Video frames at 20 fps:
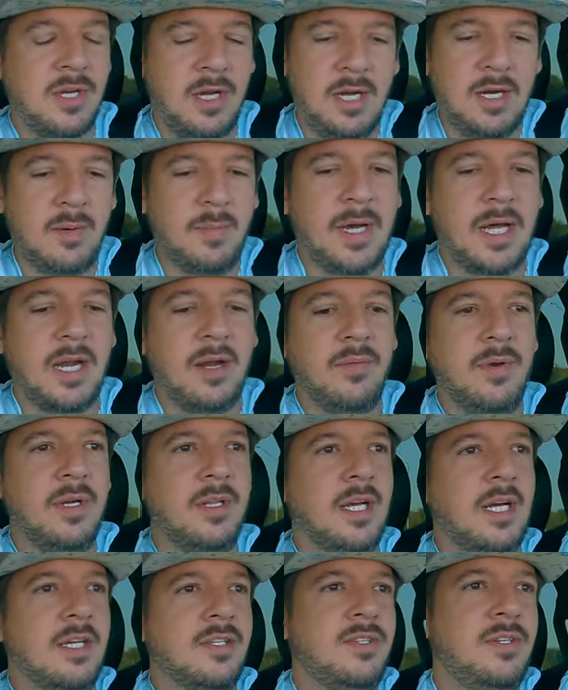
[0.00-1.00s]
talk about, I
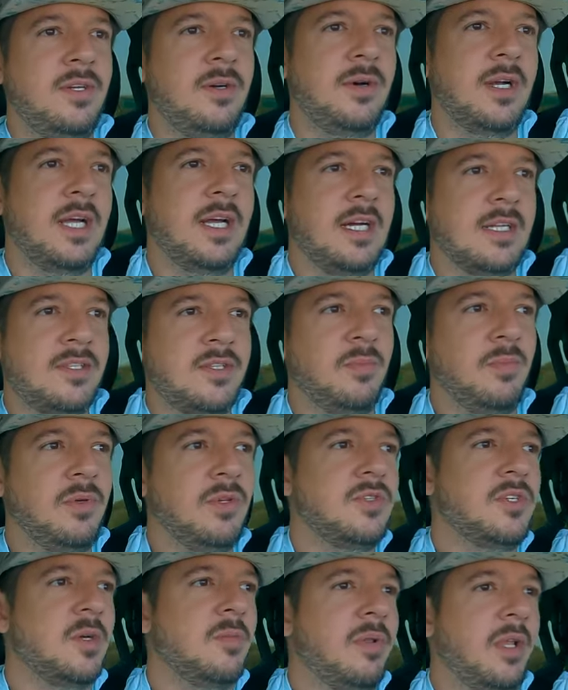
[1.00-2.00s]
realized, you know what, I got some
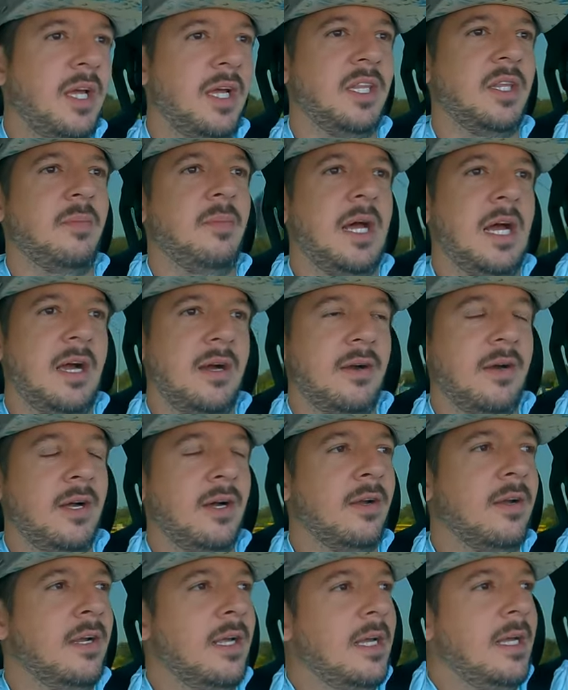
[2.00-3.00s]
music playing in the
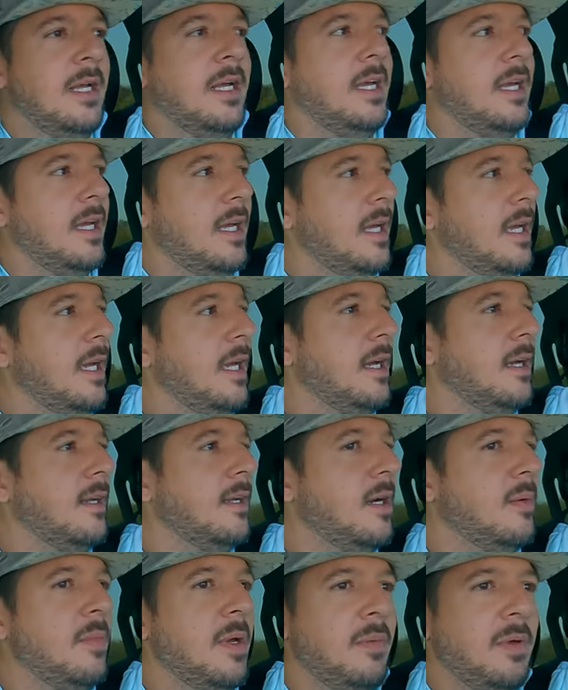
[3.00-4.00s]
background,
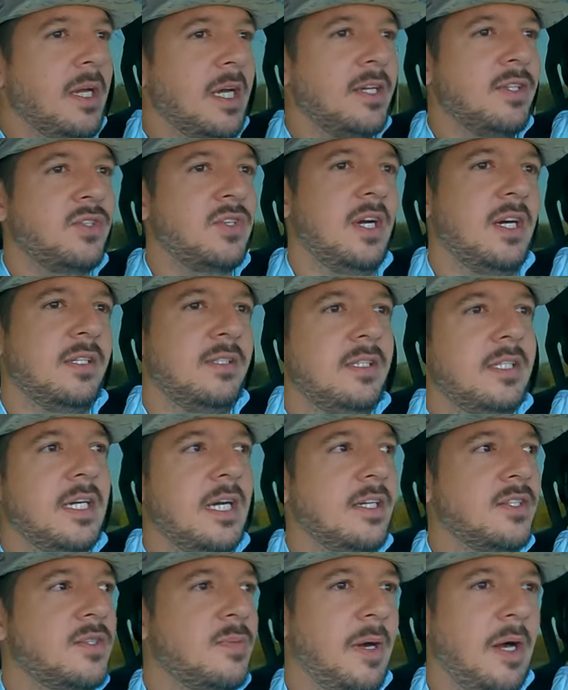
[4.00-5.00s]
and uh, maybe I could talk to you
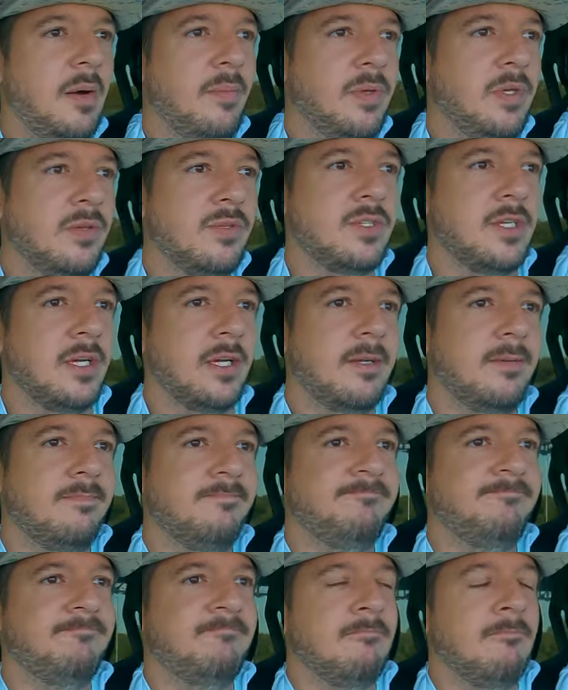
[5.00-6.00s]
guys about music.
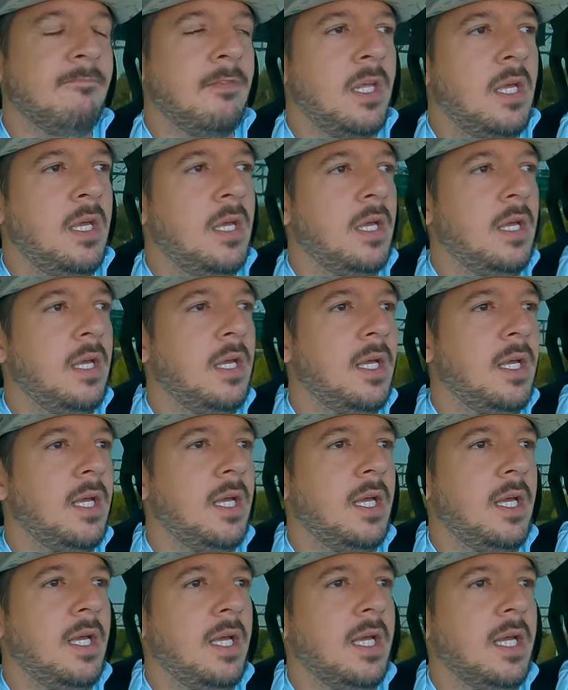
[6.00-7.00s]

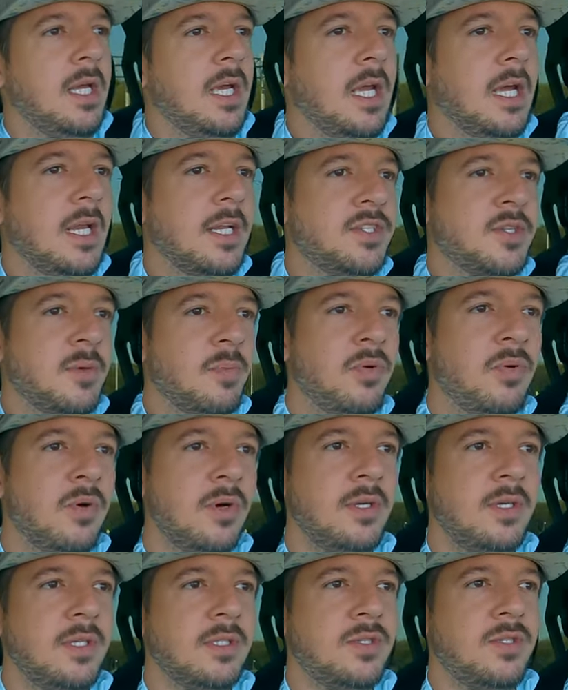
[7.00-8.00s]
And it's
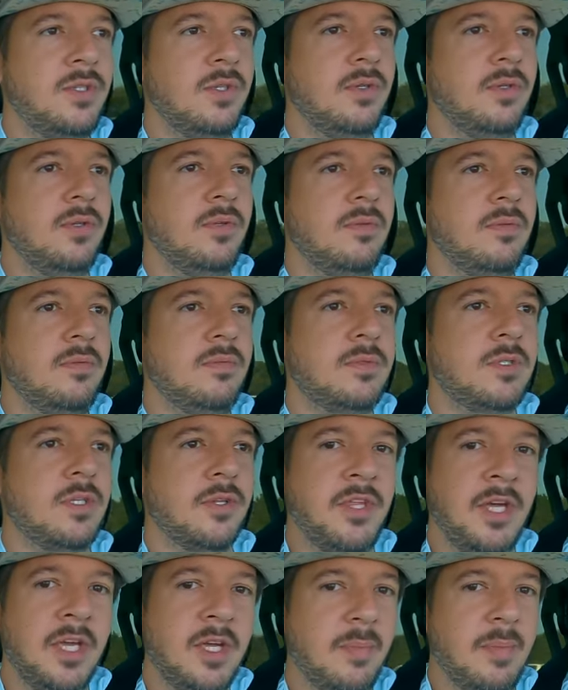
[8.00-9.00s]
important to
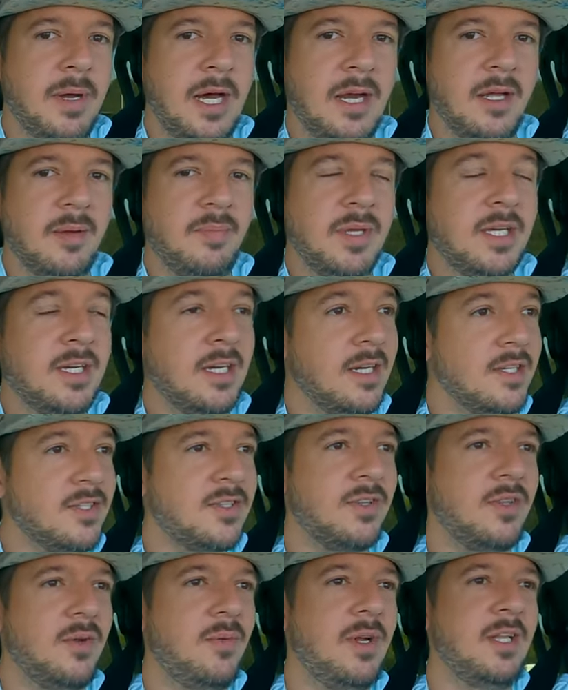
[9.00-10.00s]
to think about it
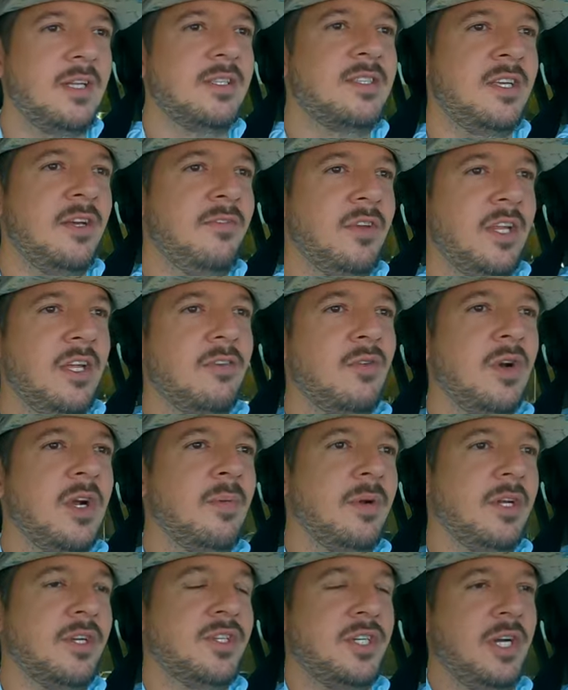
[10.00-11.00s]
because of the relativity of what
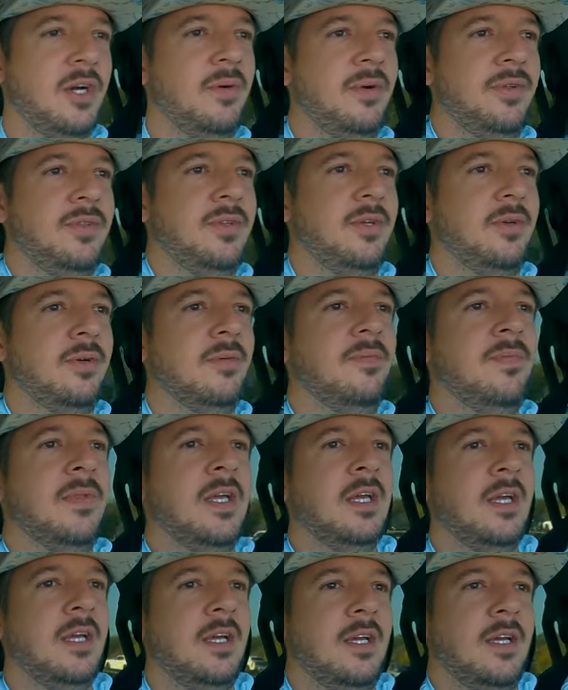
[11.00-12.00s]
I'm going to share with
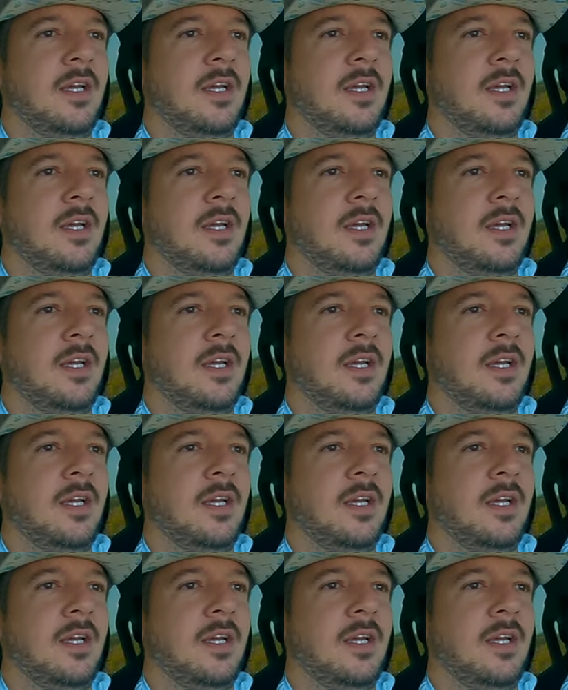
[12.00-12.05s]
you.